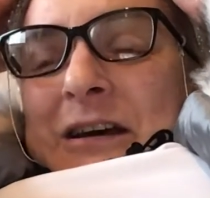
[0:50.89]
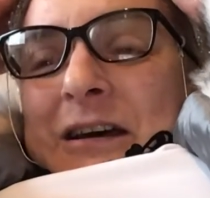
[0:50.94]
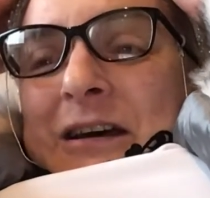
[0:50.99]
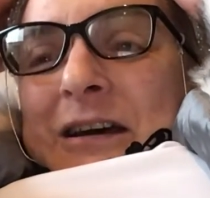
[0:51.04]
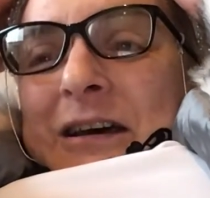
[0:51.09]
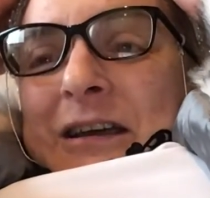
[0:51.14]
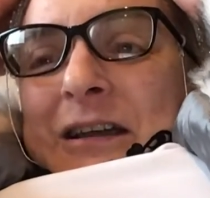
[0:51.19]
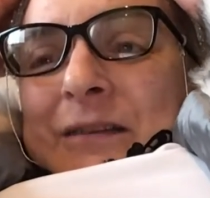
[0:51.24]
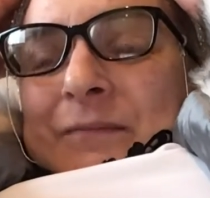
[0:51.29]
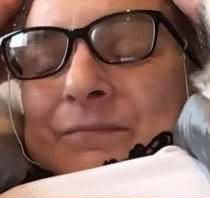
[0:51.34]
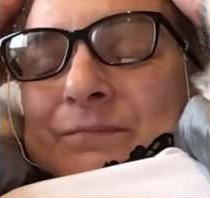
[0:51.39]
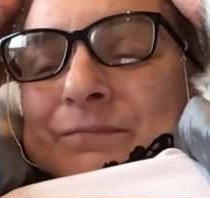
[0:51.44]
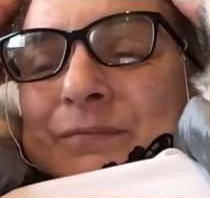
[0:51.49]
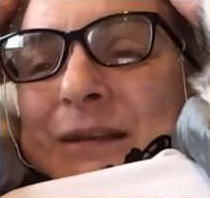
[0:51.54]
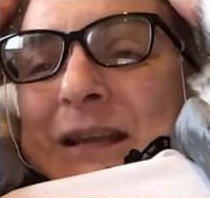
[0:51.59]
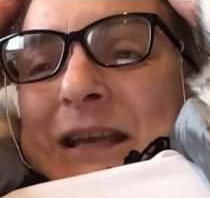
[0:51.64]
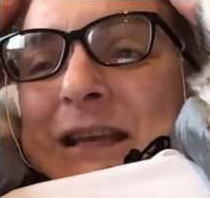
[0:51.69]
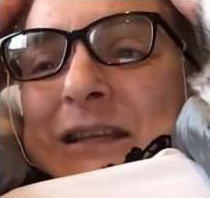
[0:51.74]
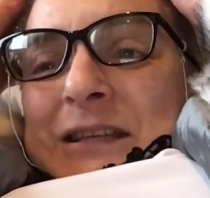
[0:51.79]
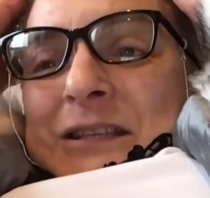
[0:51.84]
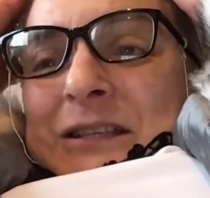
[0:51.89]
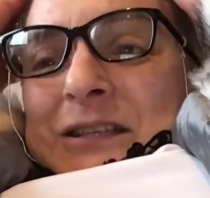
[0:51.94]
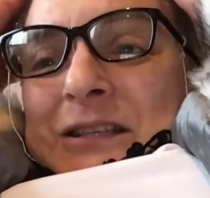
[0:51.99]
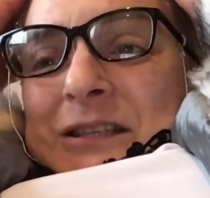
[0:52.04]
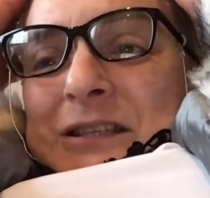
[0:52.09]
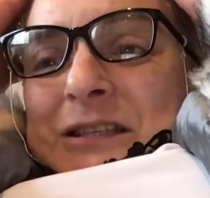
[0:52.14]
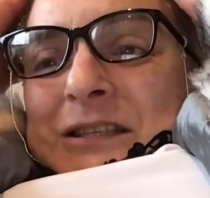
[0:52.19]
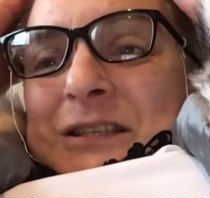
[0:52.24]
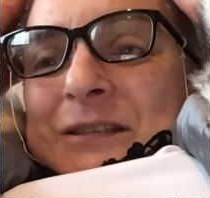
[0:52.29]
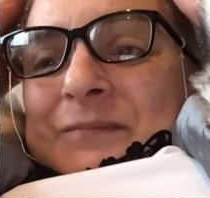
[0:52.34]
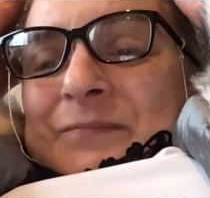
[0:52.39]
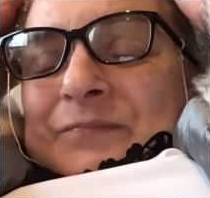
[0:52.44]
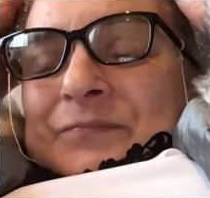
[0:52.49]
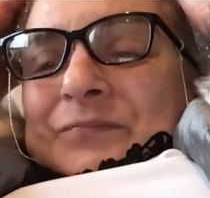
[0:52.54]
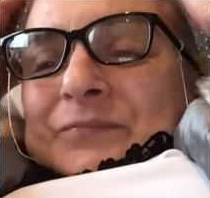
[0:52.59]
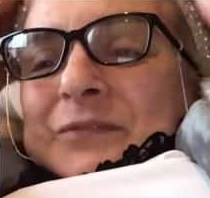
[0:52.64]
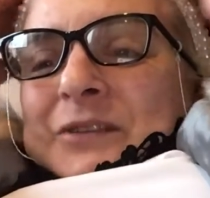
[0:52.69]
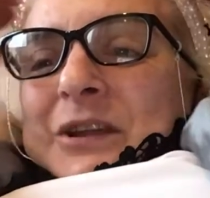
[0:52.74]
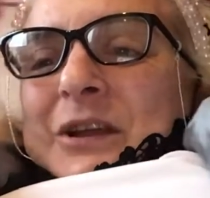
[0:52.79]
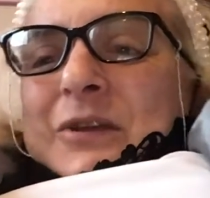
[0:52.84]
I placed
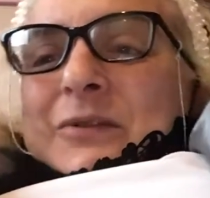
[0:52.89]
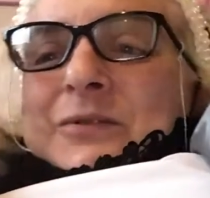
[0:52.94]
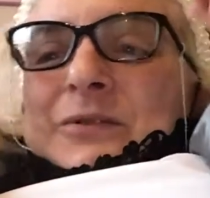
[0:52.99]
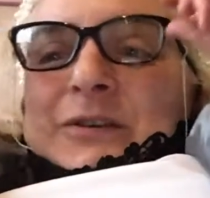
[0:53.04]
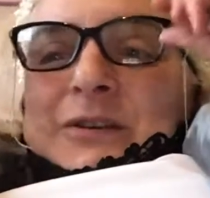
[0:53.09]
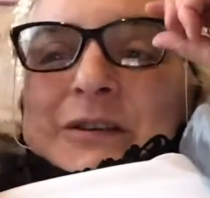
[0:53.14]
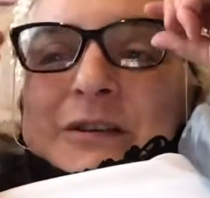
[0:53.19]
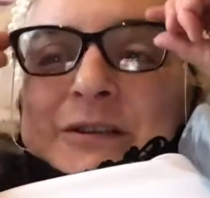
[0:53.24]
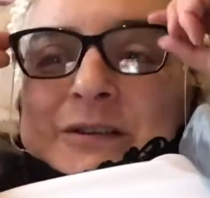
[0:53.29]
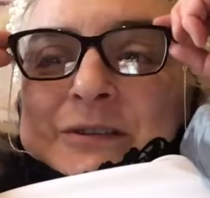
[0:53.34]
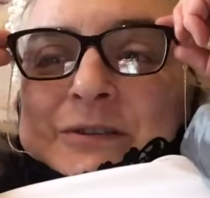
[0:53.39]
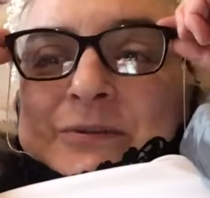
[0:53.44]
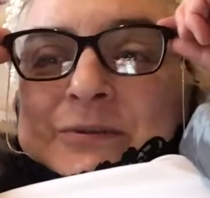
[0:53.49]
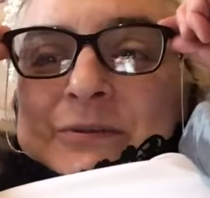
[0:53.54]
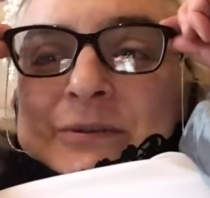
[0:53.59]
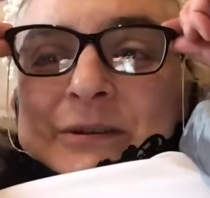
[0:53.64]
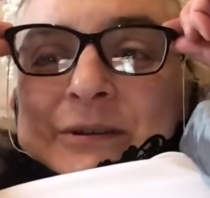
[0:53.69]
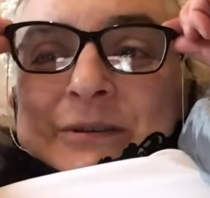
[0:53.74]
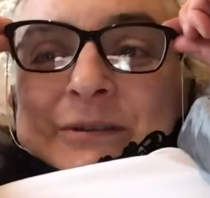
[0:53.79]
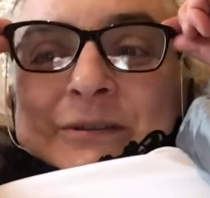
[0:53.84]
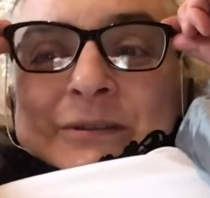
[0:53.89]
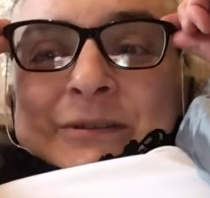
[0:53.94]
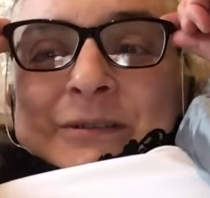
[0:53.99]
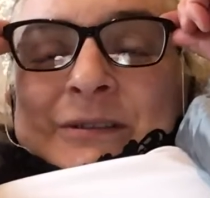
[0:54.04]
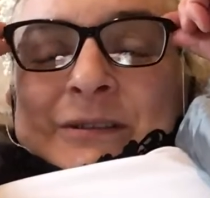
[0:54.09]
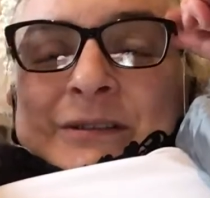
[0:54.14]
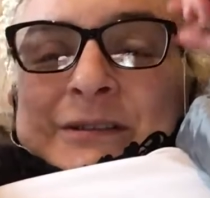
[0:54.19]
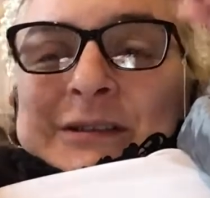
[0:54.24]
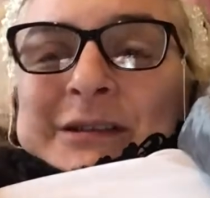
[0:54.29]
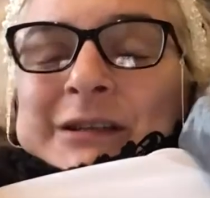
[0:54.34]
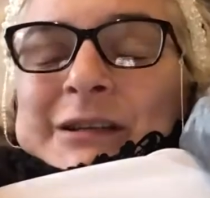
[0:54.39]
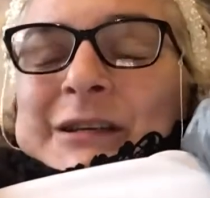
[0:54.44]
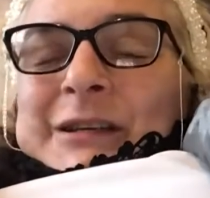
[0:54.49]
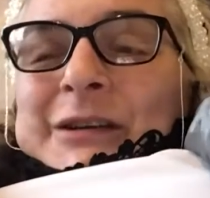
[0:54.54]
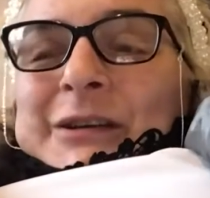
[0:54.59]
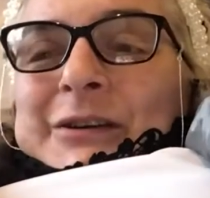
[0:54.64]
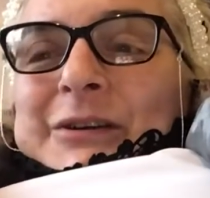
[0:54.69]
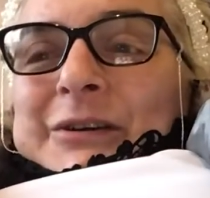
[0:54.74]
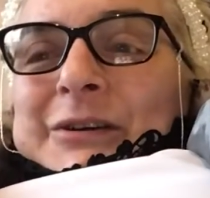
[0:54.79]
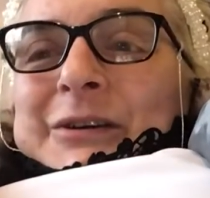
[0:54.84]
some coconut oil
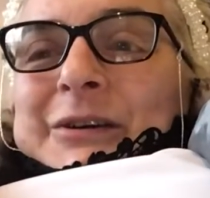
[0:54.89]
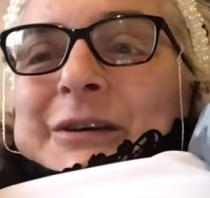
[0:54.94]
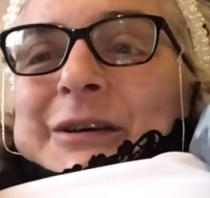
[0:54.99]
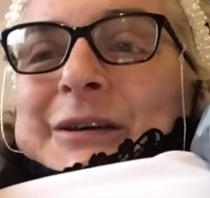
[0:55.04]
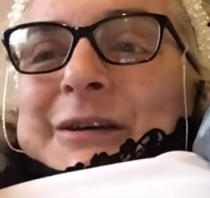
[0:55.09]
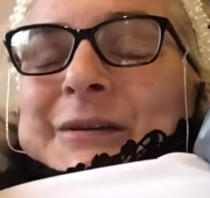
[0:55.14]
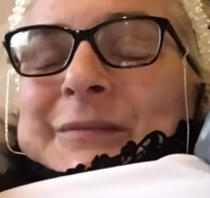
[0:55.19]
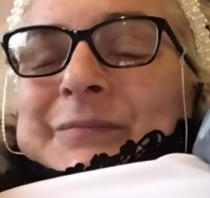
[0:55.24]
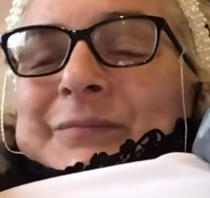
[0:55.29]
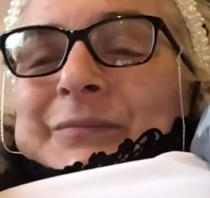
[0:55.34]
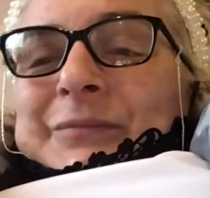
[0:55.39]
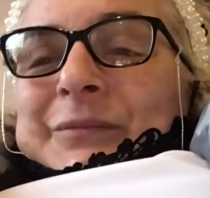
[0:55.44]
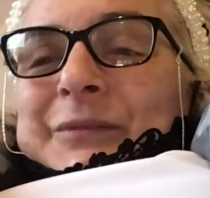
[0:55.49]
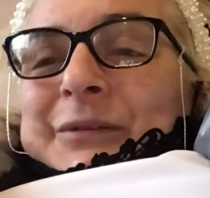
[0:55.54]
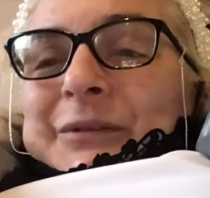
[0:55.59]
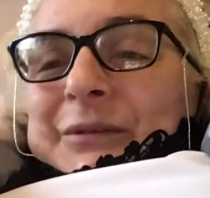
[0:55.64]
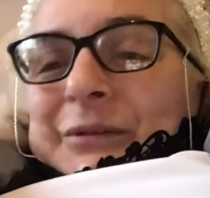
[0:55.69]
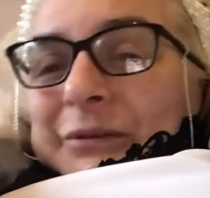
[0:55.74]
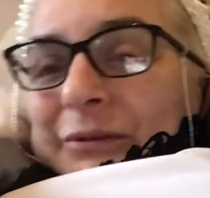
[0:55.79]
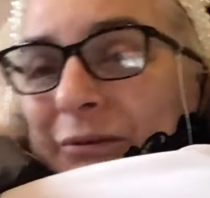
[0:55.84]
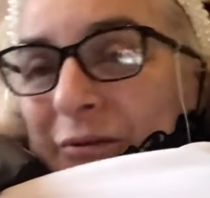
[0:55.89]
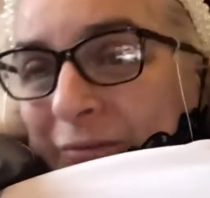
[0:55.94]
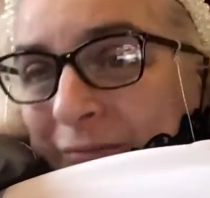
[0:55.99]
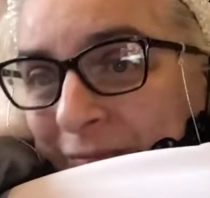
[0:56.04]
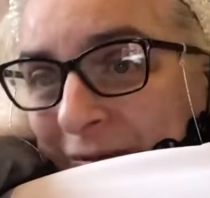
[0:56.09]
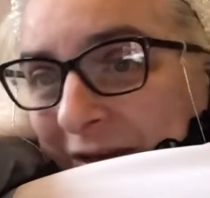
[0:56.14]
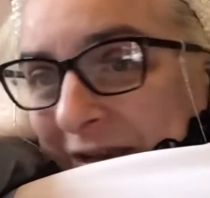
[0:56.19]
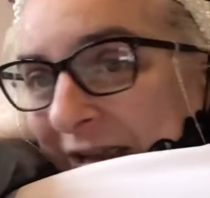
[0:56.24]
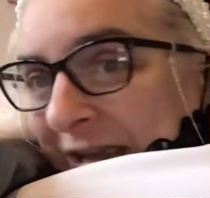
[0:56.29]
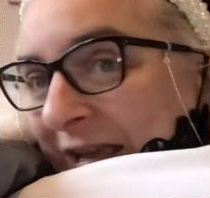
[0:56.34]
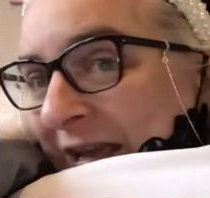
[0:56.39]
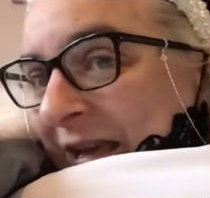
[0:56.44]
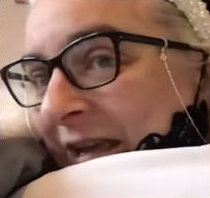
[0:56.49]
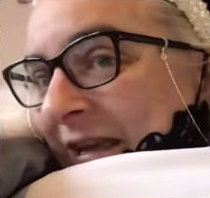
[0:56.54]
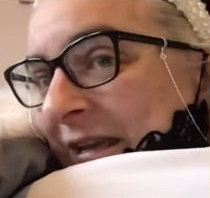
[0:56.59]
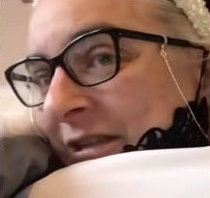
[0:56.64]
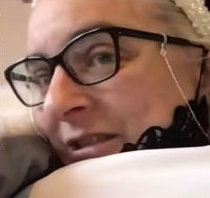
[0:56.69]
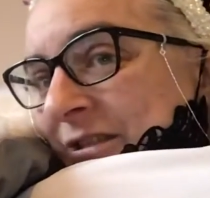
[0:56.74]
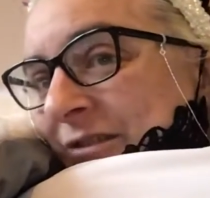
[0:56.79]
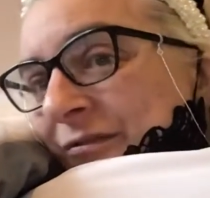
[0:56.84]
on my
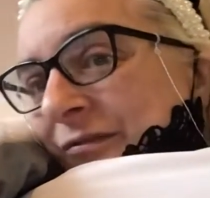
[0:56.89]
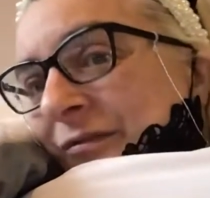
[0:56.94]
hair to